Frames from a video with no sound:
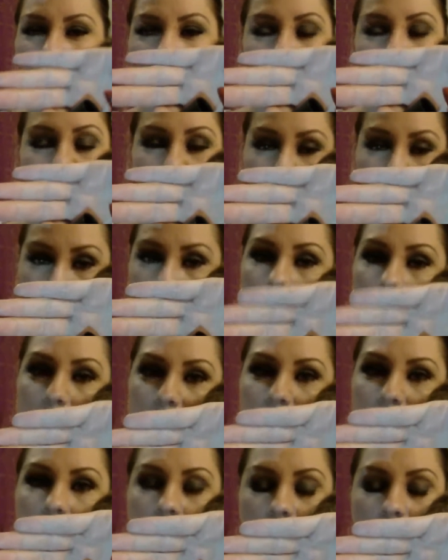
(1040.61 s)
dark red.
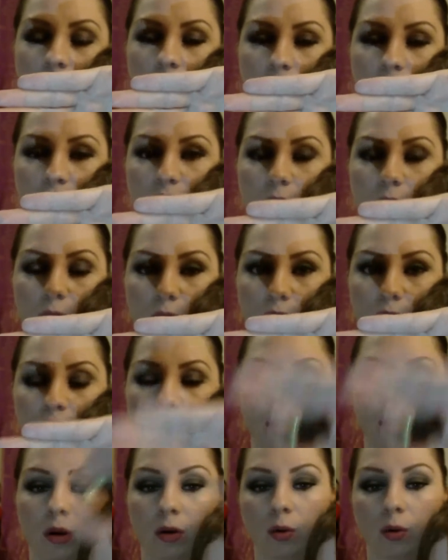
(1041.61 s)
I'd call this a really
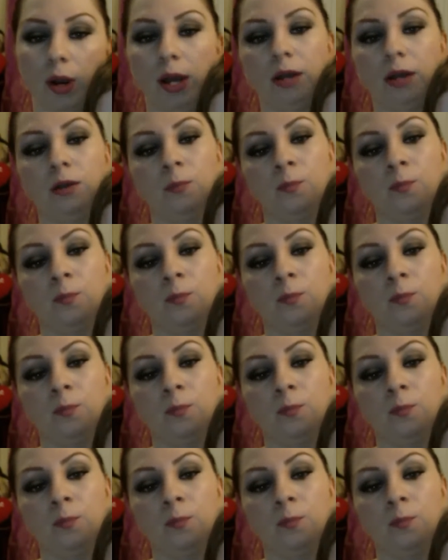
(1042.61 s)
dark red,